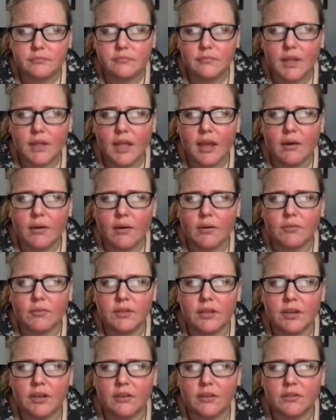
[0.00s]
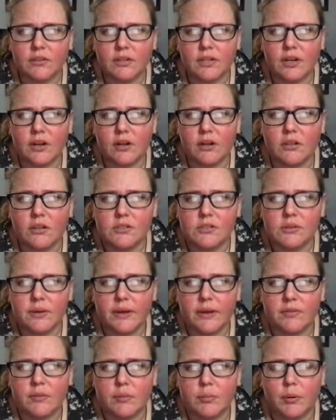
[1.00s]
However, the author can also
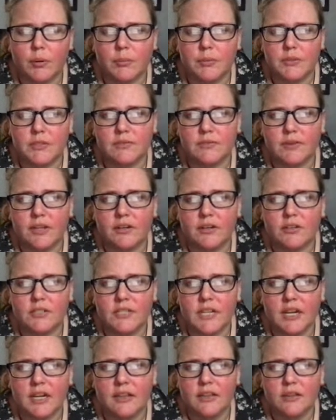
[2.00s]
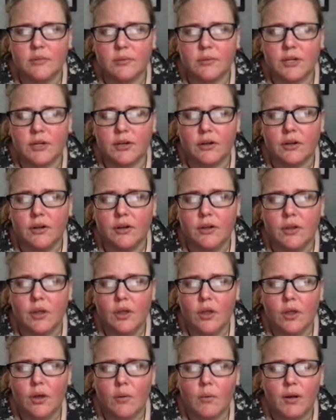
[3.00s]
have the purpose of entertaining the reader
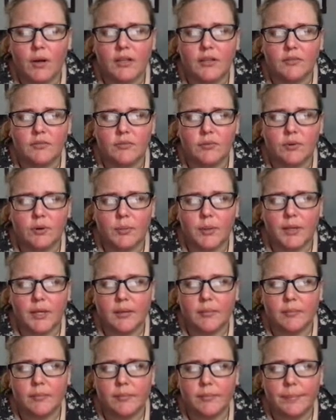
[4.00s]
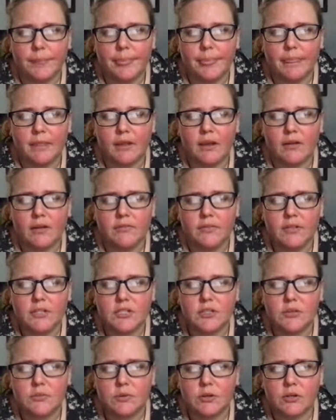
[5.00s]
while informing him.
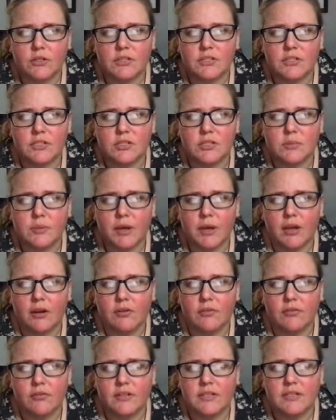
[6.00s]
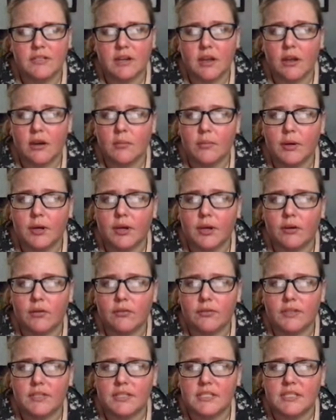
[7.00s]
Nonfiction works such as biographies and
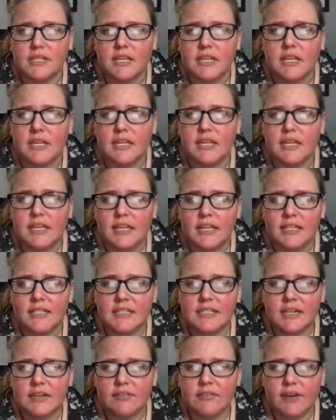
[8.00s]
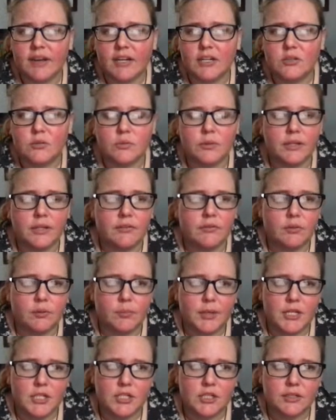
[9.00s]
autobiographies contain factual information,